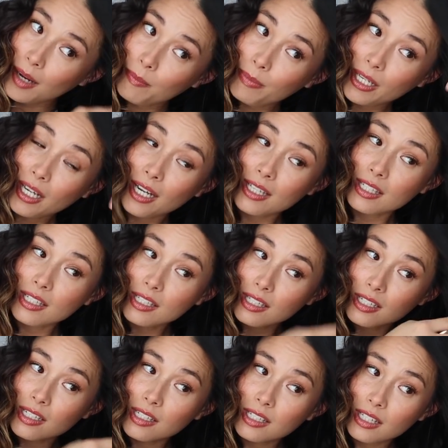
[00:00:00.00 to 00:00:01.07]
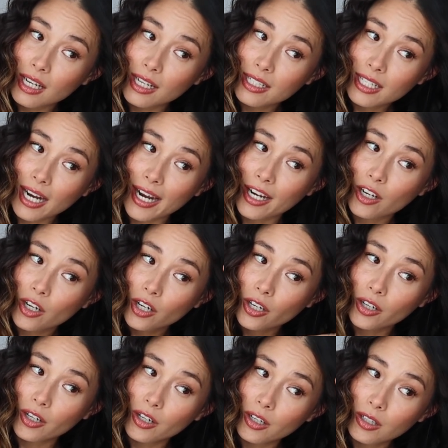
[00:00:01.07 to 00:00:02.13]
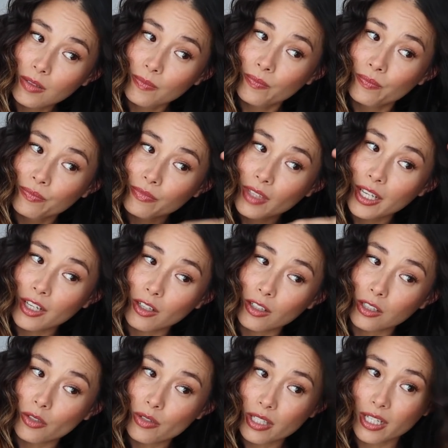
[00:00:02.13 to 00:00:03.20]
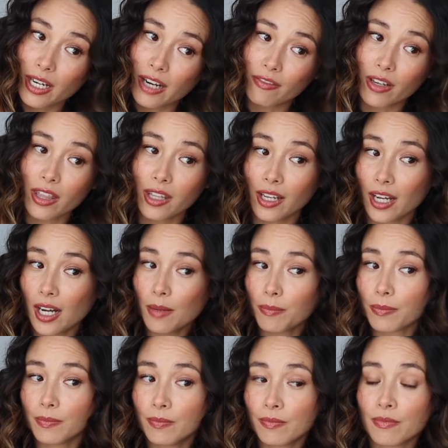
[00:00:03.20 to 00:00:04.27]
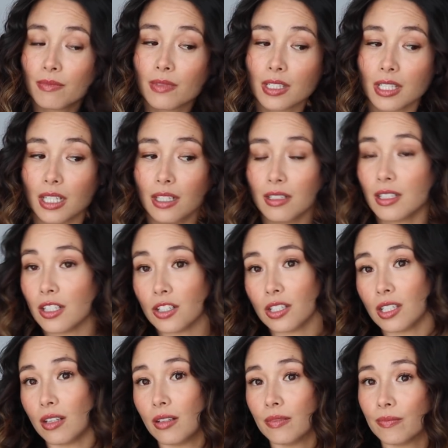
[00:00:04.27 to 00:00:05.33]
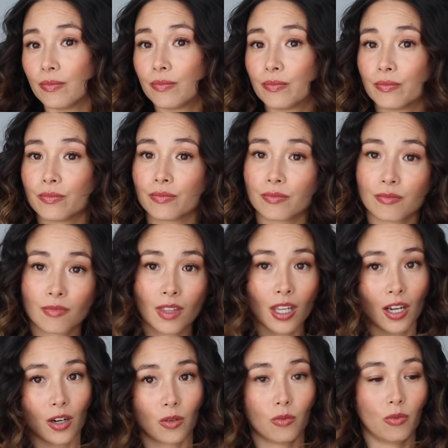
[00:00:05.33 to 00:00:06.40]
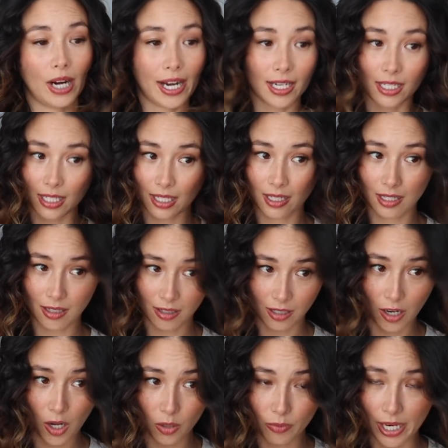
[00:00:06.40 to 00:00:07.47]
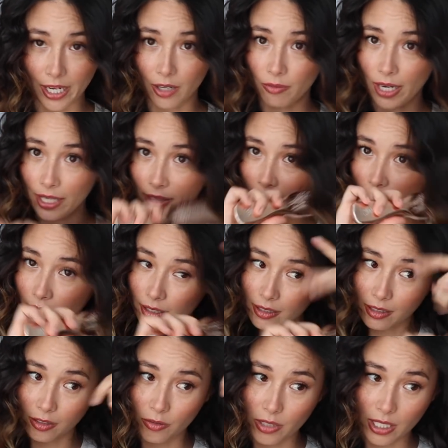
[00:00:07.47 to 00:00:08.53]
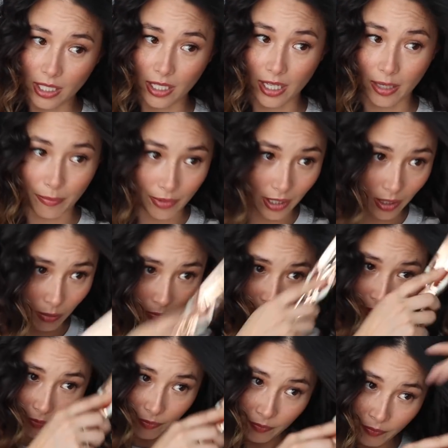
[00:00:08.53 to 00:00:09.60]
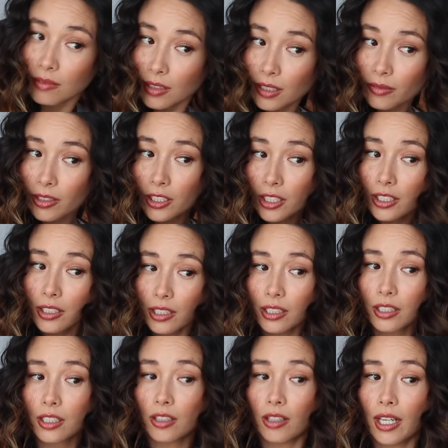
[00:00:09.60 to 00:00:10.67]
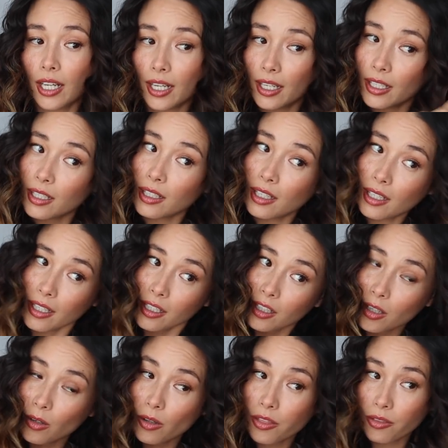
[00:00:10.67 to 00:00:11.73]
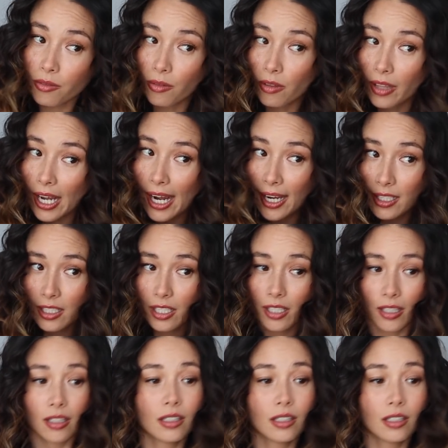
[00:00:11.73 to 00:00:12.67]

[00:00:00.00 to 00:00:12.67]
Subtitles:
Because this is a tight curl, it'll loosen everything up. See, did you see? Right there, loosened it up a little bit. And we're just gonna go ahead and go through that